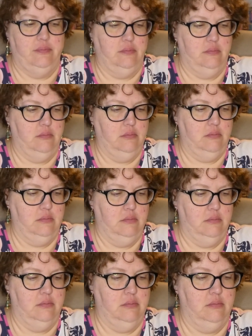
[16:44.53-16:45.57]

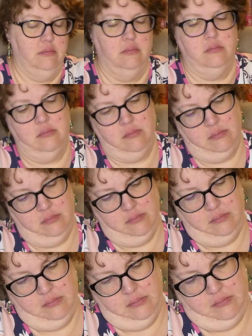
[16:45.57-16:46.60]

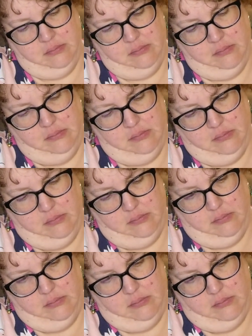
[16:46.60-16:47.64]

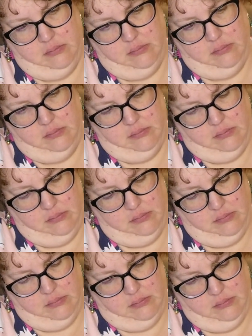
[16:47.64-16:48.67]

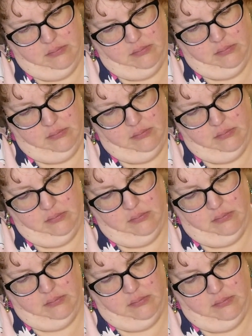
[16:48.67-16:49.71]

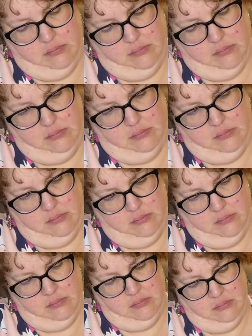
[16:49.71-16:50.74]

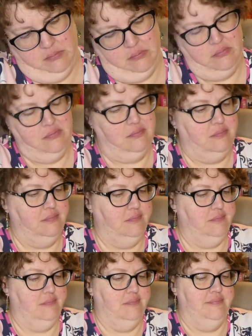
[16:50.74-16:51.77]

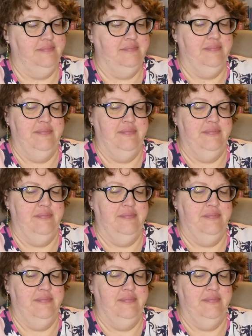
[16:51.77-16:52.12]
No one is speaking in this clip.